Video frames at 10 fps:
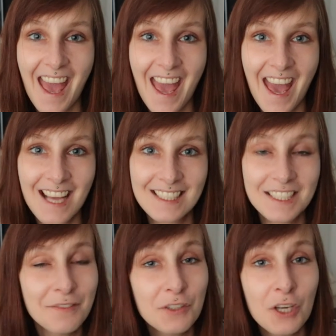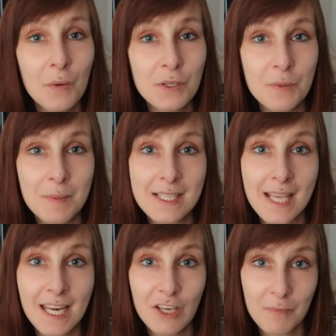And if you don't want to miss
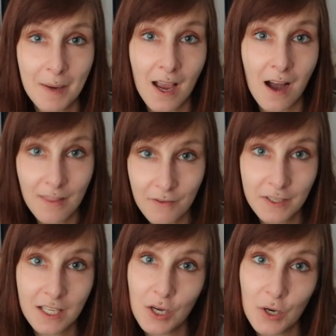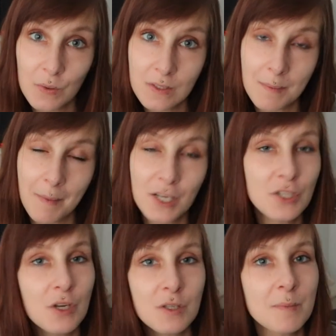any of my other videos, make
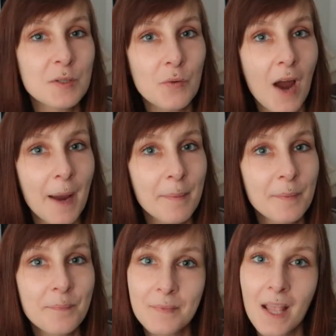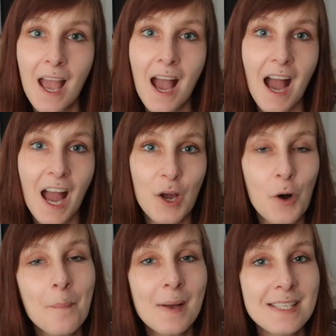sure you subscribe. I
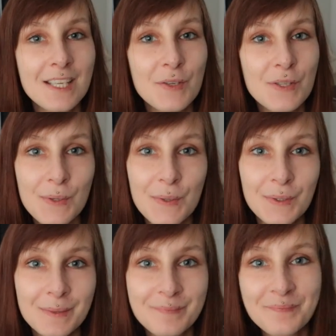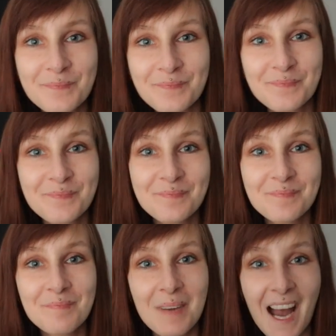hope I see you soon.
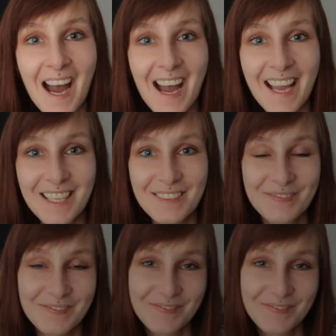Bye.